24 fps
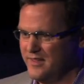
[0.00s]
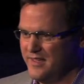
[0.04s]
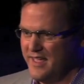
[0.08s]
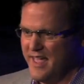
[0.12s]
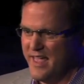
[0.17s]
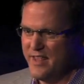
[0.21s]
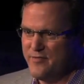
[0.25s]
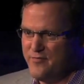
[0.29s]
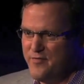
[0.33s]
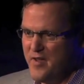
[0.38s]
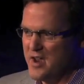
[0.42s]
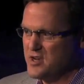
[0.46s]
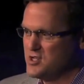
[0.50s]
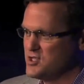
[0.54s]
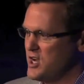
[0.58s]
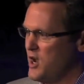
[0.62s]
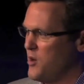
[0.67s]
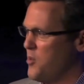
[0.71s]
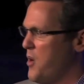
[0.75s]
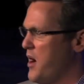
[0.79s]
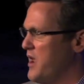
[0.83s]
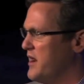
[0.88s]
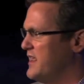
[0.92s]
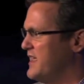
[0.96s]
and eventually I
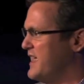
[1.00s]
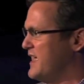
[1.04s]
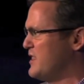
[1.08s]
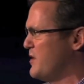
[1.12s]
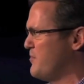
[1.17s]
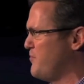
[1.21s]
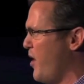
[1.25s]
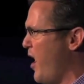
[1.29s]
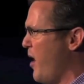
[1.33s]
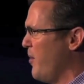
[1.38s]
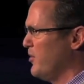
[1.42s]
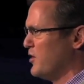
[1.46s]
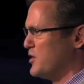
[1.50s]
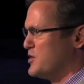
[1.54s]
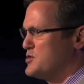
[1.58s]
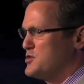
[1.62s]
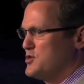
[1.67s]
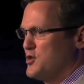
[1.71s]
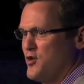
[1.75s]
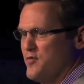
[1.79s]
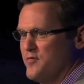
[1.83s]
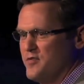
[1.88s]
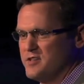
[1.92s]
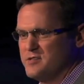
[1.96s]
wanted to get into public
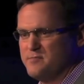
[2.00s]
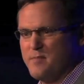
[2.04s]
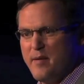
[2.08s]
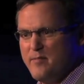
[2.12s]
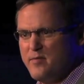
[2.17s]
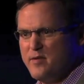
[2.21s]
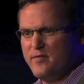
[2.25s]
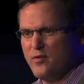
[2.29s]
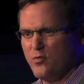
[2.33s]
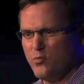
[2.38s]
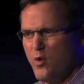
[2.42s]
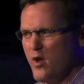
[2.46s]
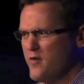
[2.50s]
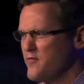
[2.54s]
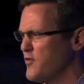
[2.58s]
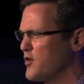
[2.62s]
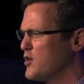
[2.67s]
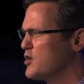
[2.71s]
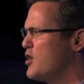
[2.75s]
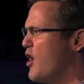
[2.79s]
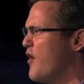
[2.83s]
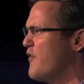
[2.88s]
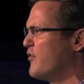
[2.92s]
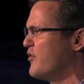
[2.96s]
service, maybe even run for
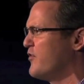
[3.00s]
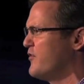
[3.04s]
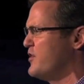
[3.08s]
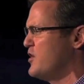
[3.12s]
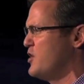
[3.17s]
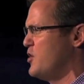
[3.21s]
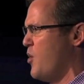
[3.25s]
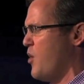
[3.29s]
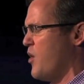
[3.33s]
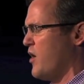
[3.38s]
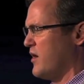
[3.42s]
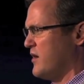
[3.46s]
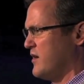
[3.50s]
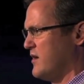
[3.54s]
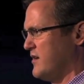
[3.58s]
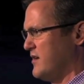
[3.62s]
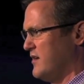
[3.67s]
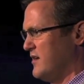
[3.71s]
governor of New York.